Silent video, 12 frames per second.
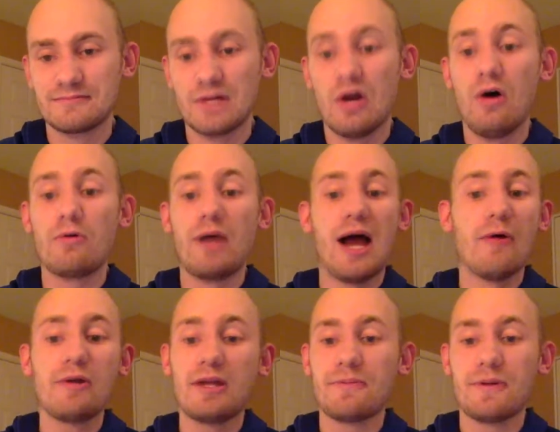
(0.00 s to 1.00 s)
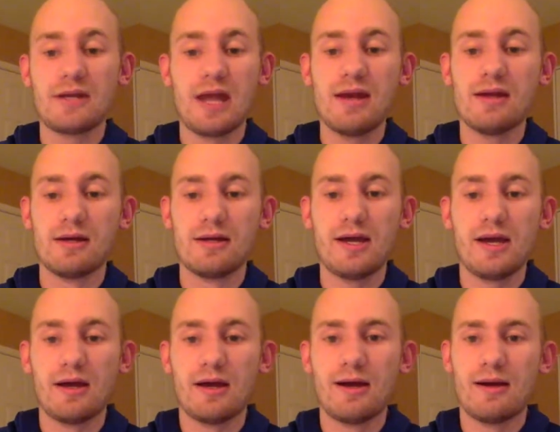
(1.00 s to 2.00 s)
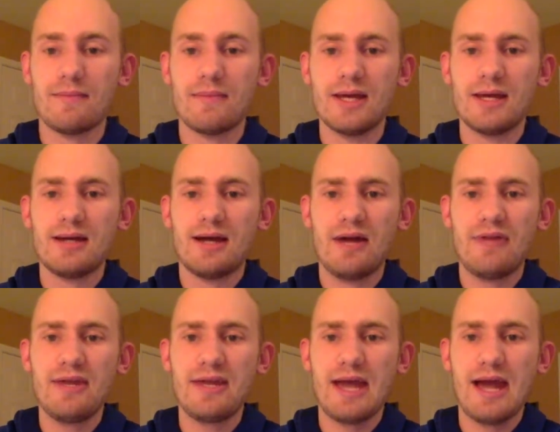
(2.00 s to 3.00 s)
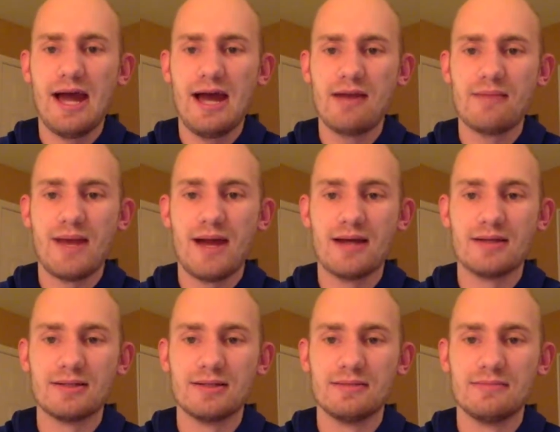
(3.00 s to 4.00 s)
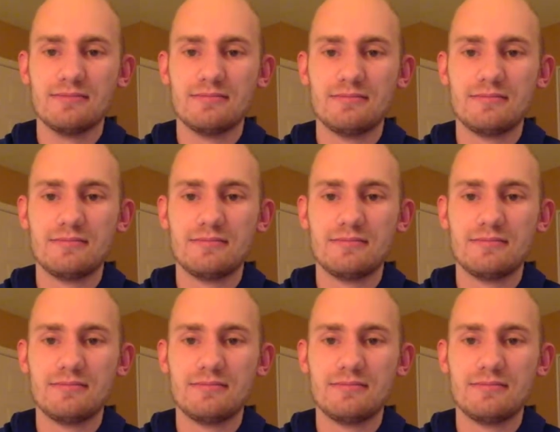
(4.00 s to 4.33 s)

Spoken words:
Oh, I would get Pineda. Yeah. I think Adam has him.